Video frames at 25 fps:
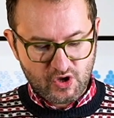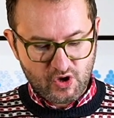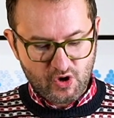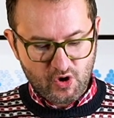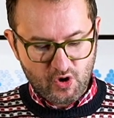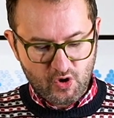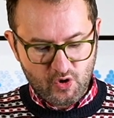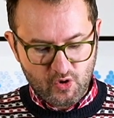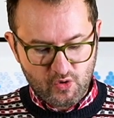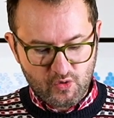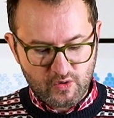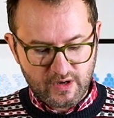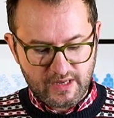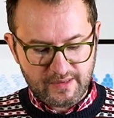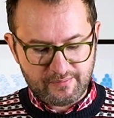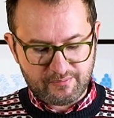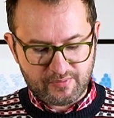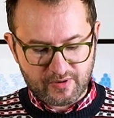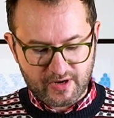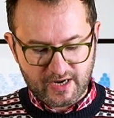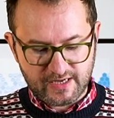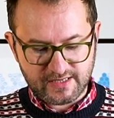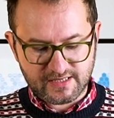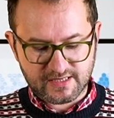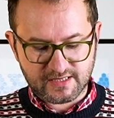holy
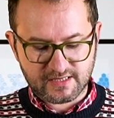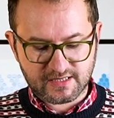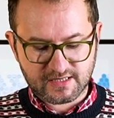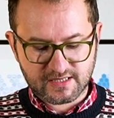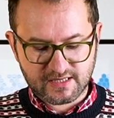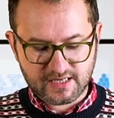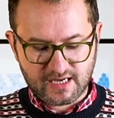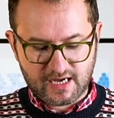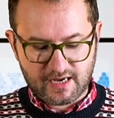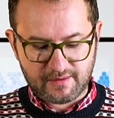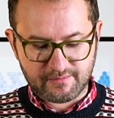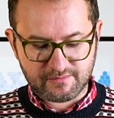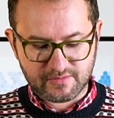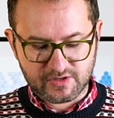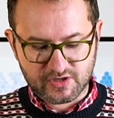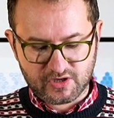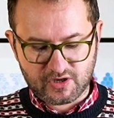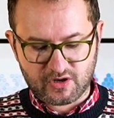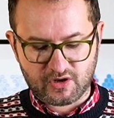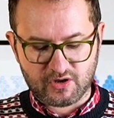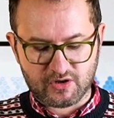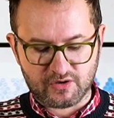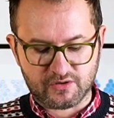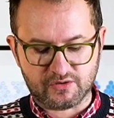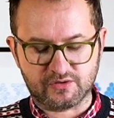presence comes
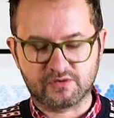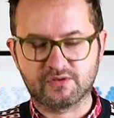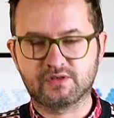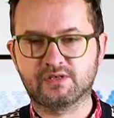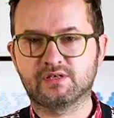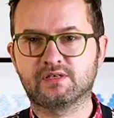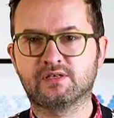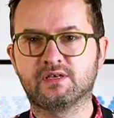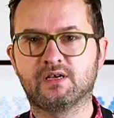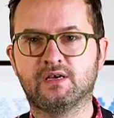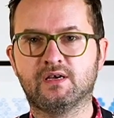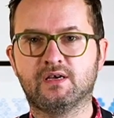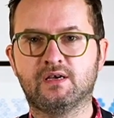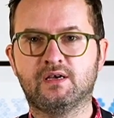close,